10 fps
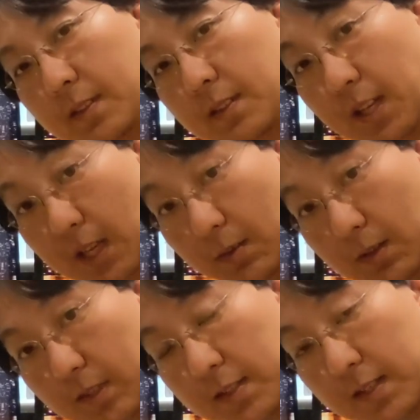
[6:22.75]

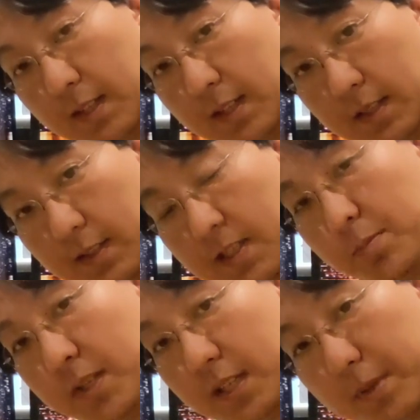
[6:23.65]
However, this
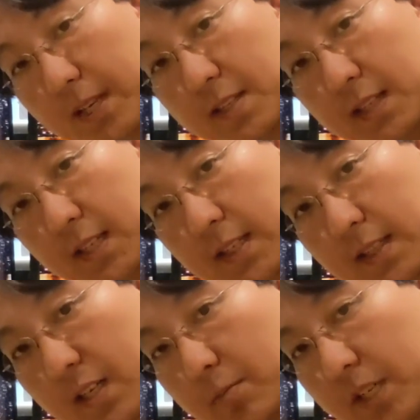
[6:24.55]
being a PC
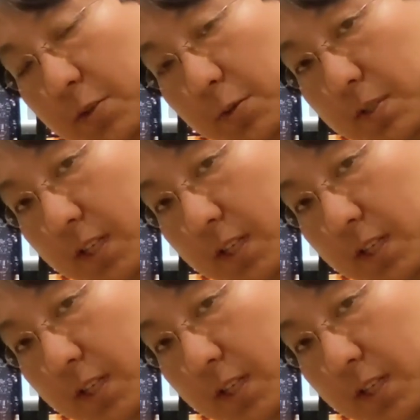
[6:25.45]
that'll be used